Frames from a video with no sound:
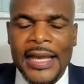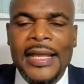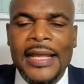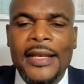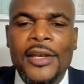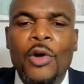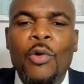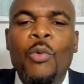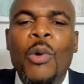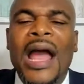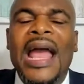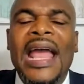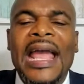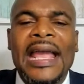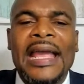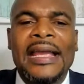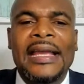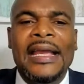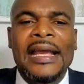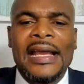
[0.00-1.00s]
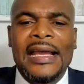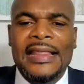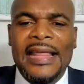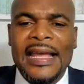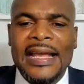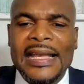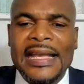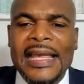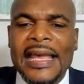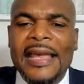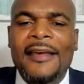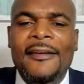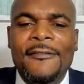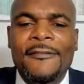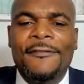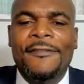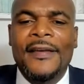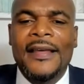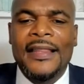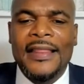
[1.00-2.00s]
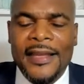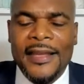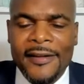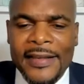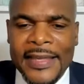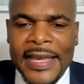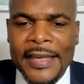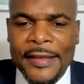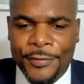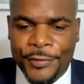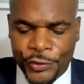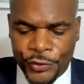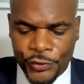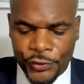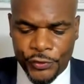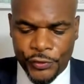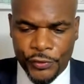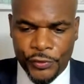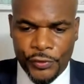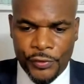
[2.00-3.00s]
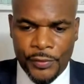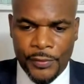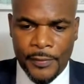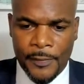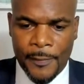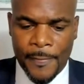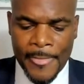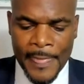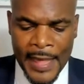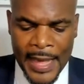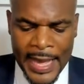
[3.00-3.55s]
in the way they give their gifts.